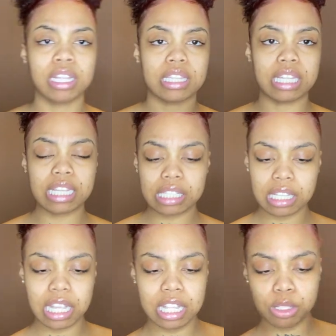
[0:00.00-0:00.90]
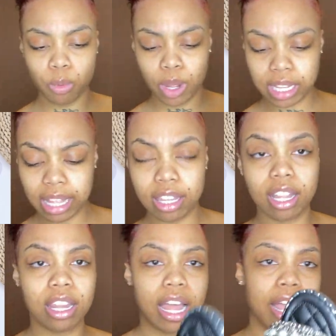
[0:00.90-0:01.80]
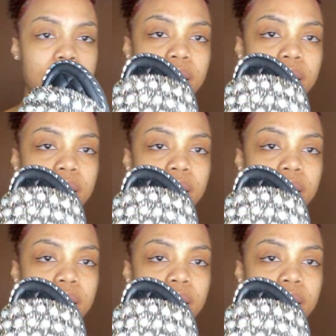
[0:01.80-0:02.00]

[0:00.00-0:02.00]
This is what they look like.